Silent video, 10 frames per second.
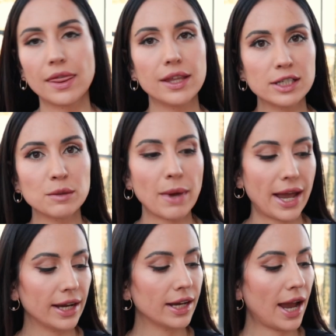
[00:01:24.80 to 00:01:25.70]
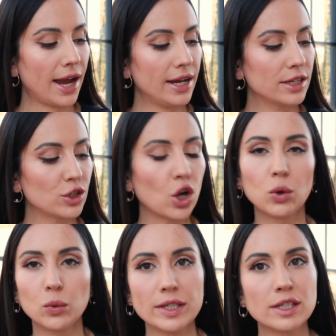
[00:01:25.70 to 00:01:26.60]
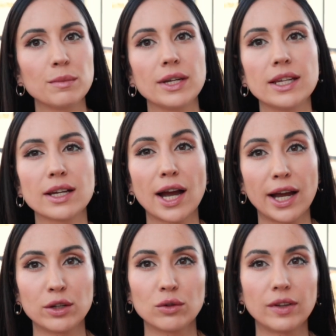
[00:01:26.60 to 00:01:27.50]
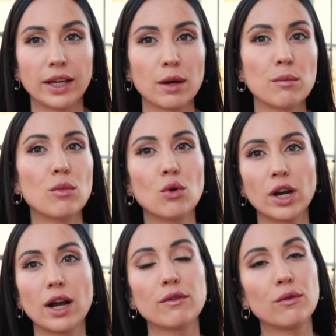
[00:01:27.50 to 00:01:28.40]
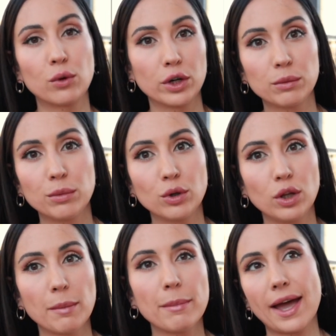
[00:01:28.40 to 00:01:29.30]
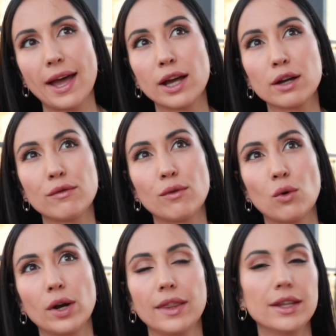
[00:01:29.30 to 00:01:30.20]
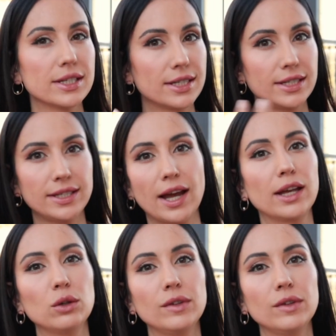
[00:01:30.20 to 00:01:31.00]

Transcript: This bag has always been kind of like a more affordable bag for the style of